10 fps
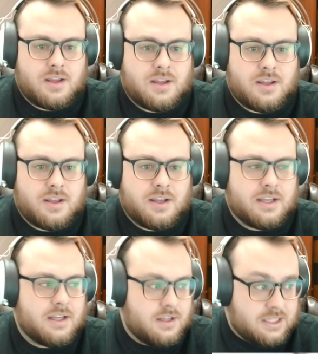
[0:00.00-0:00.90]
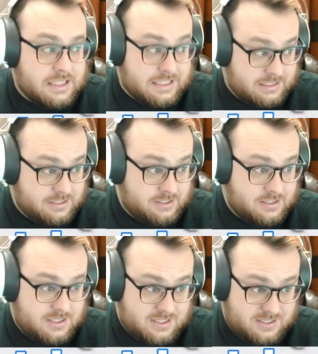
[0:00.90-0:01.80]

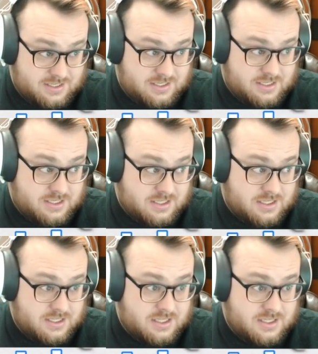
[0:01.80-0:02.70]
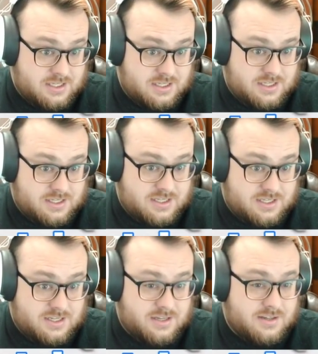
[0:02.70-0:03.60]

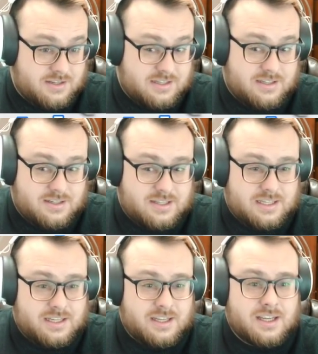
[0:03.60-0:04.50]
The person shown says nothing.